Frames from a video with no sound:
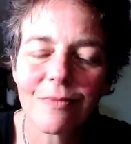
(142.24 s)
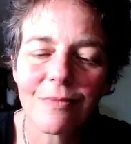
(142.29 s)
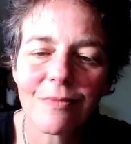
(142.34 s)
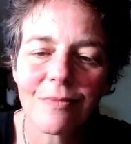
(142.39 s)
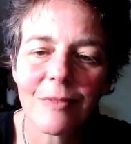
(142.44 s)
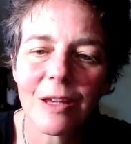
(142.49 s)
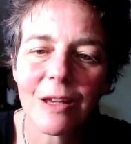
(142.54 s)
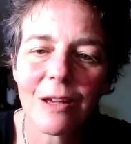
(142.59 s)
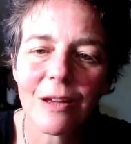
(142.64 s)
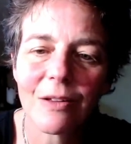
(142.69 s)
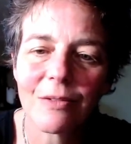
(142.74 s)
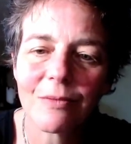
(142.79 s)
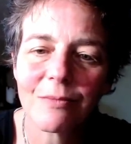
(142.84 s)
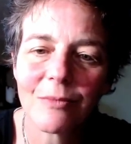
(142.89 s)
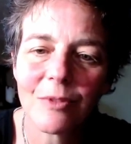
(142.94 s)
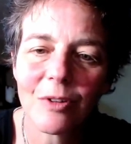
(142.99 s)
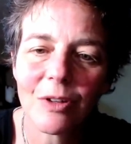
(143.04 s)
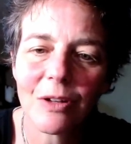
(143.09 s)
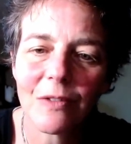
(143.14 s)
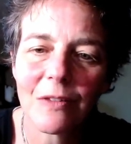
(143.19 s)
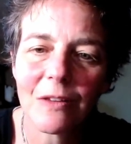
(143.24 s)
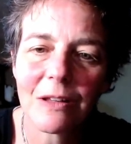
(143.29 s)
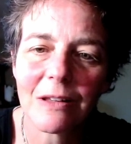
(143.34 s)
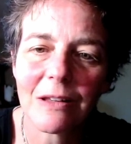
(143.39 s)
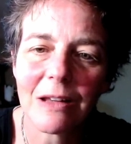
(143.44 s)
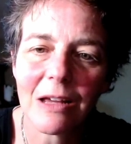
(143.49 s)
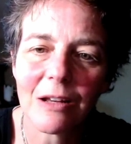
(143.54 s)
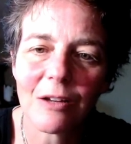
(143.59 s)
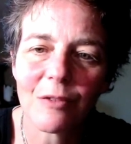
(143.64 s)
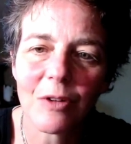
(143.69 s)
Yeah, look at the
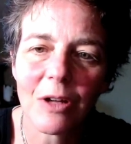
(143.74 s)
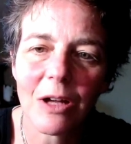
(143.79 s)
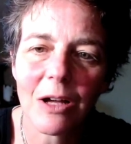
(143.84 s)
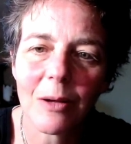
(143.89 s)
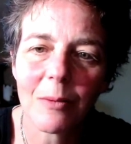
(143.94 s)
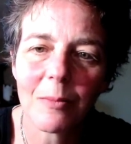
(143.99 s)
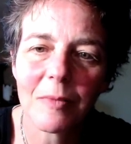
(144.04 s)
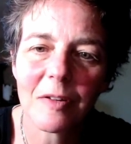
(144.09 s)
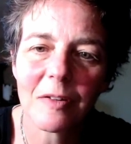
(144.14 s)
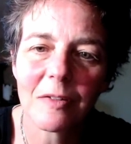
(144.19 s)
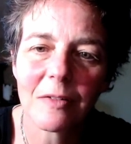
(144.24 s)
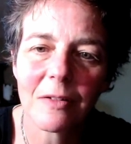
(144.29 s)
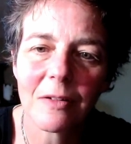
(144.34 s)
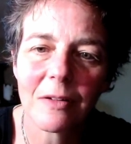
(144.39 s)
Knight of Cups.